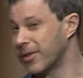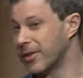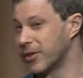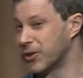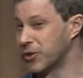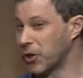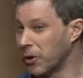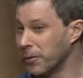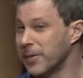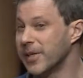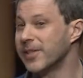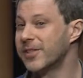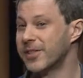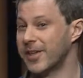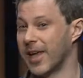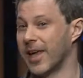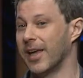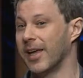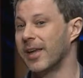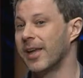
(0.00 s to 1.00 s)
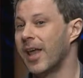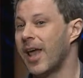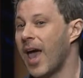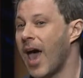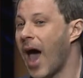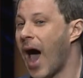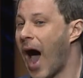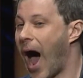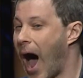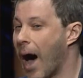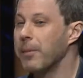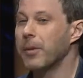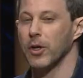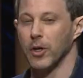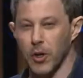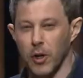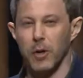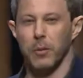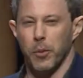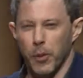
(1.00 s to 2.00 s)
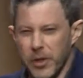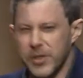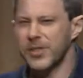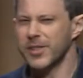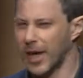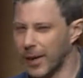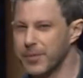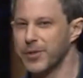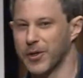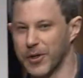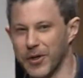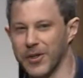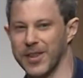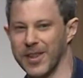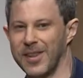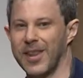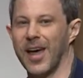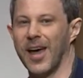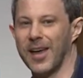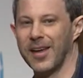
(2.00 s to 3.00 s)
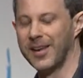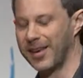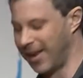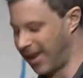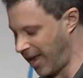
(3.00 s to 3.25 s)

the show-me state, I'm a little more skeptical than that.